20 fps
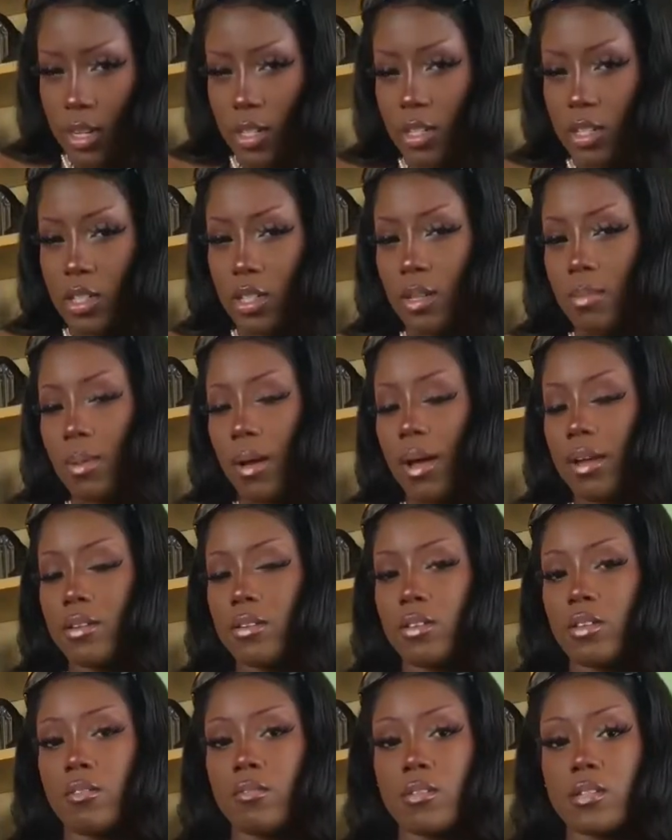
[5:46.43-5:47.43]
it, but I don't know if
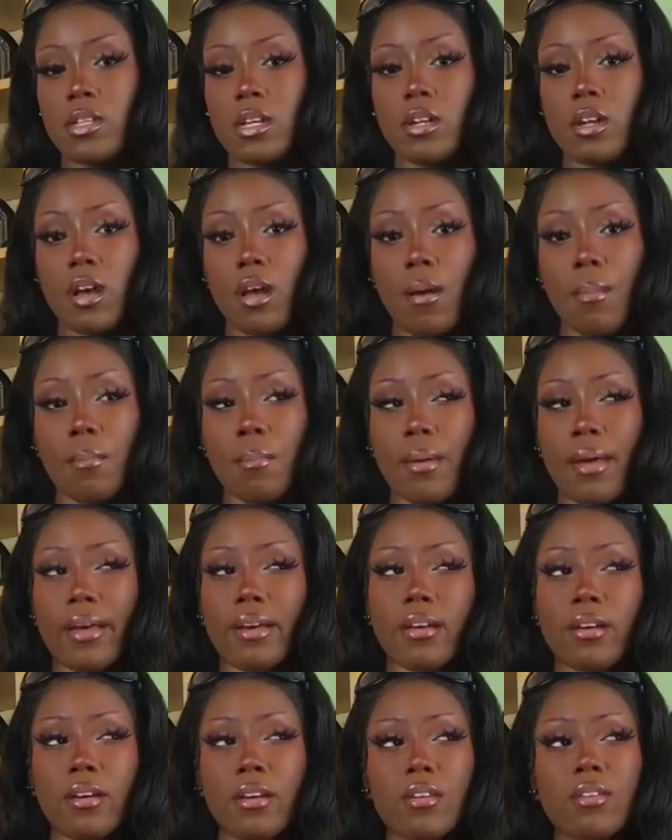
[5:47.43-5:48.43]
it's gonna come back
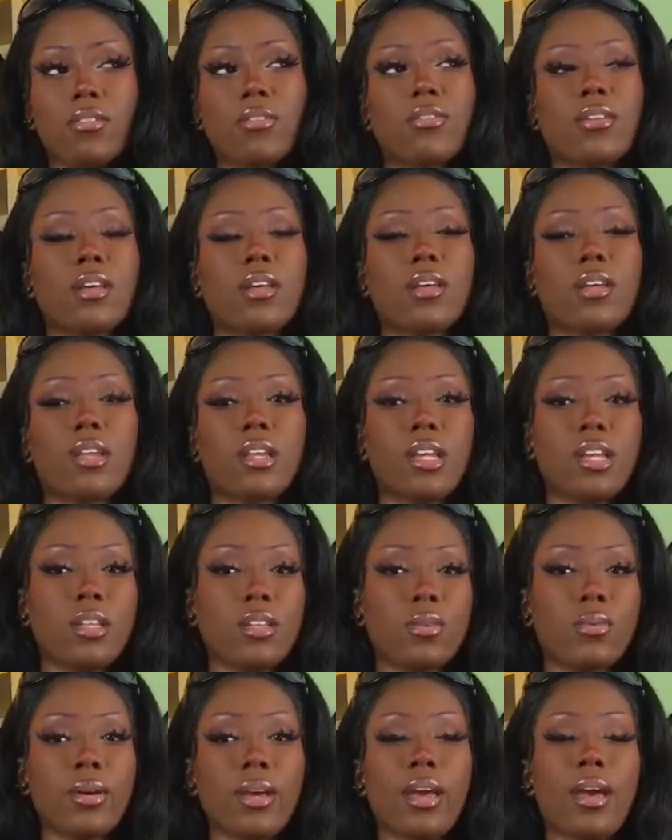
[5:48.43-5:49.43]
off. And either
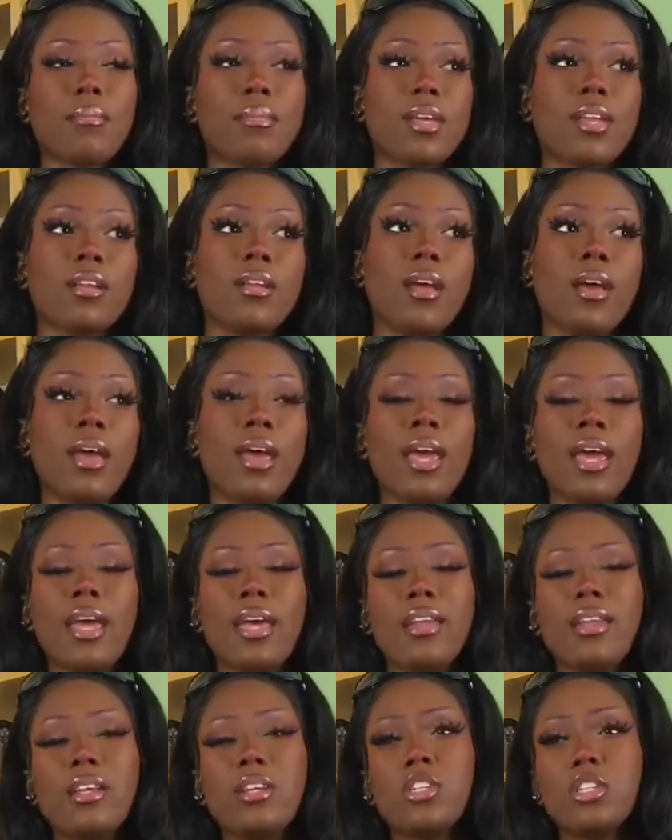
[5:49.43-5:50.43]
way, I mean, it is
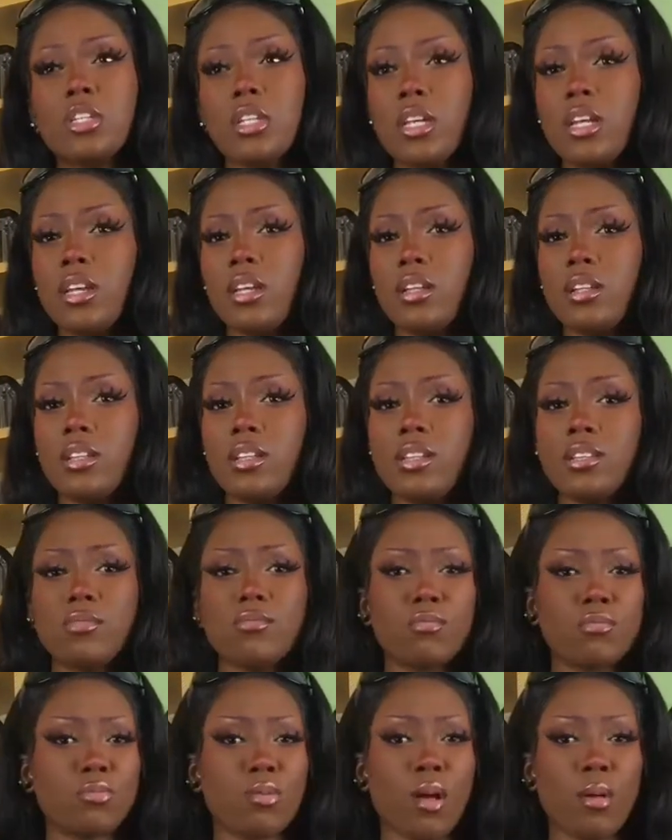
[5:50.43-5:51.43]
Shein. This was
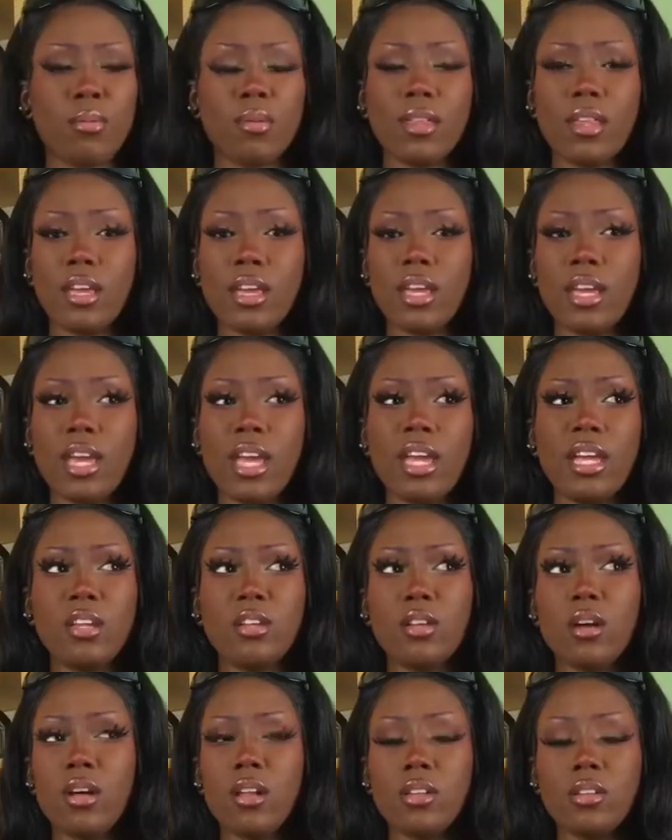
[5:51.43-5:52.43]
probably like
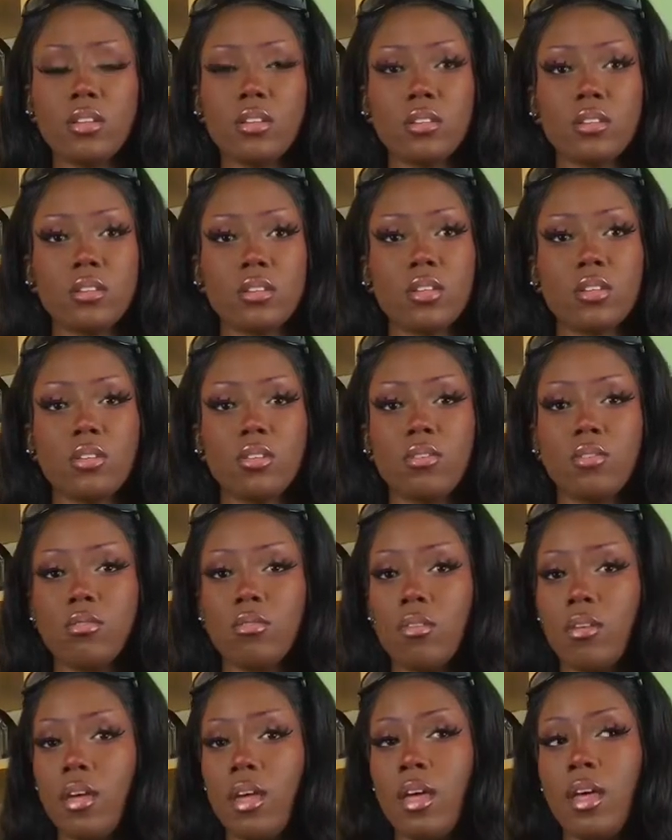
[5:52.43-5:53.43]
$8, so
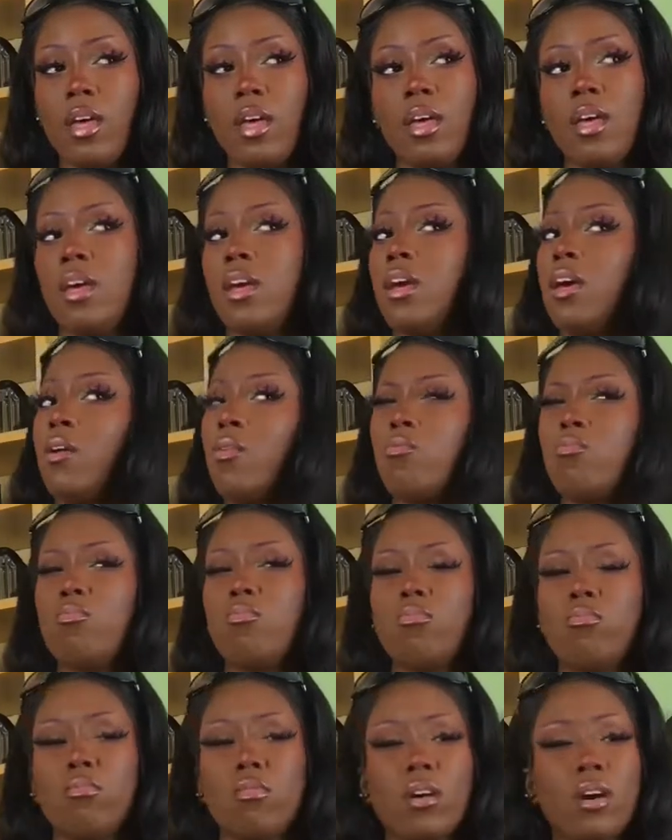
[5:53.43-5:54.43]

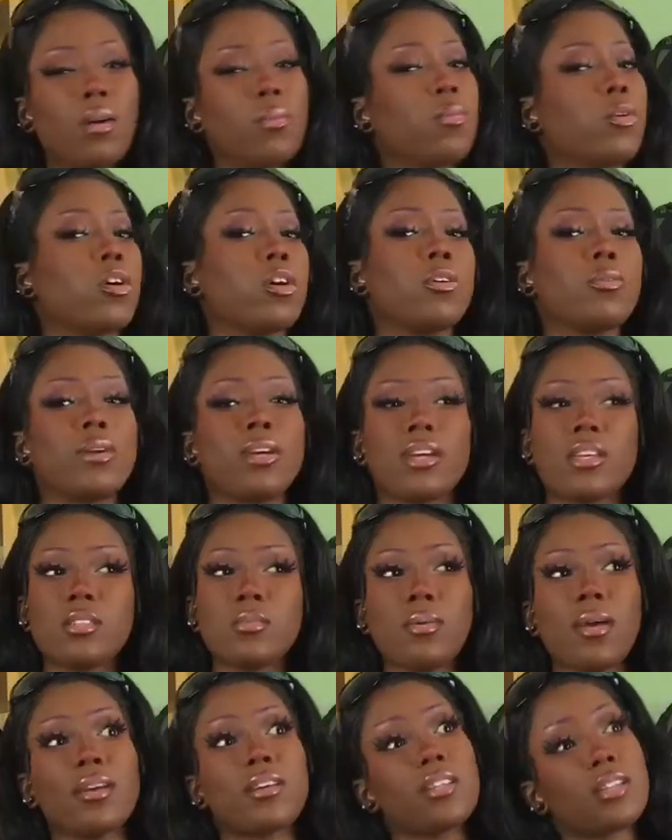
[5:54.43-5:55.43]
what more are we
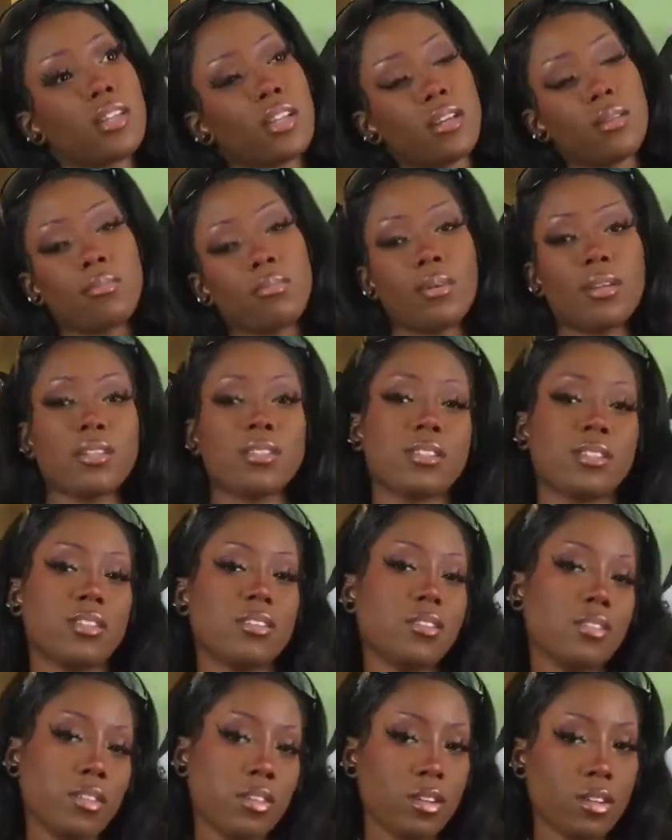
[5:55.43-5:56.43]
expecting? But still, you
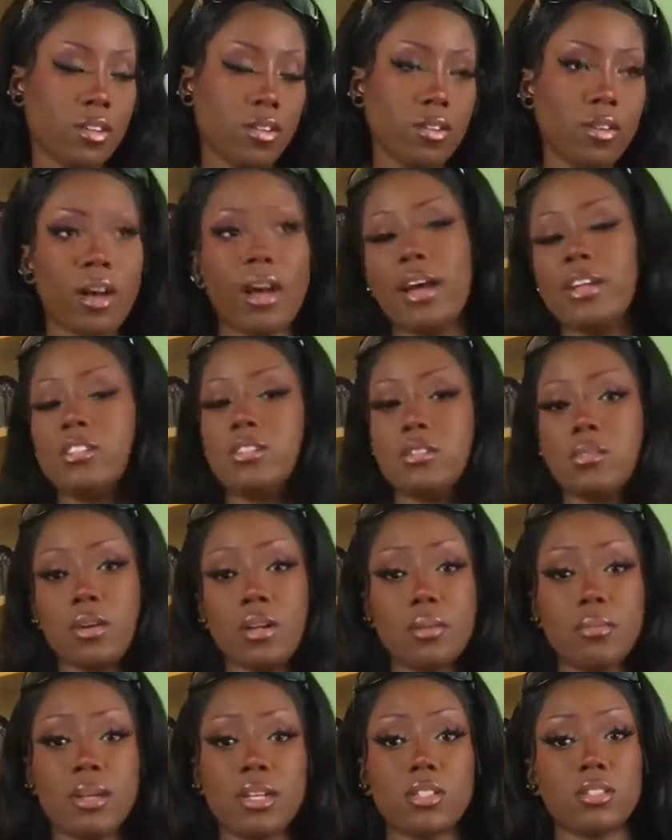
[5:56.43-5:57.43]
know, I just want to make
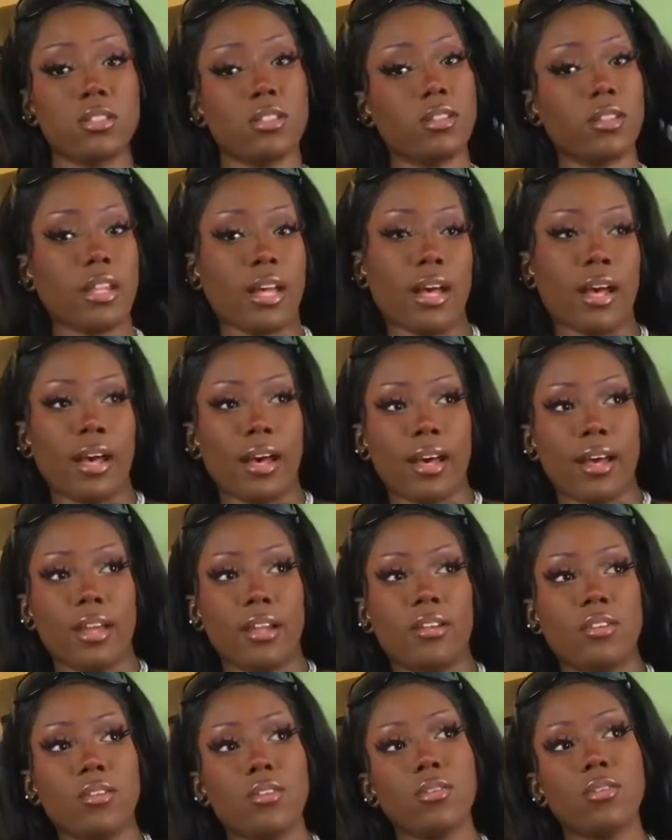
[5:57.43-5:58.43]
sure that I
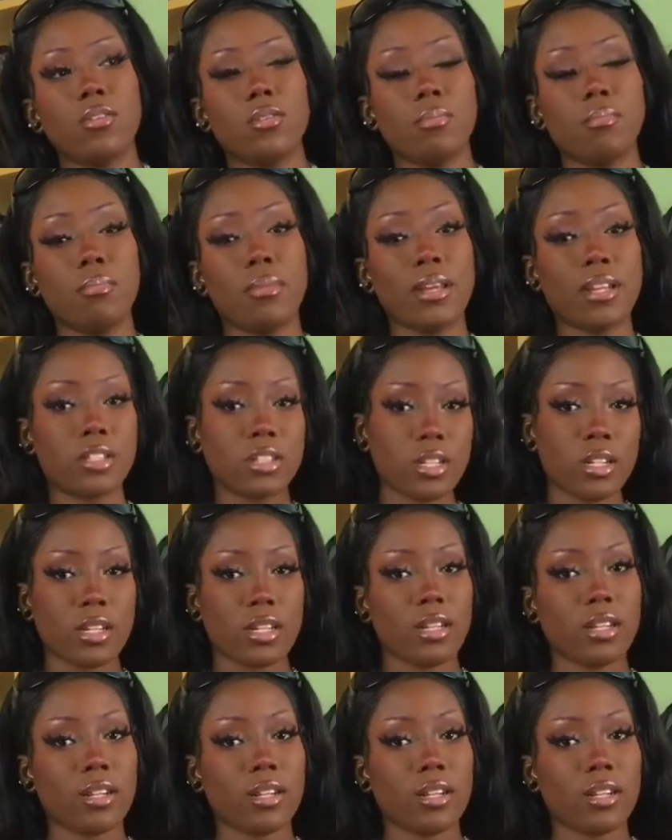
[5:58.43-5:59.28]
do mention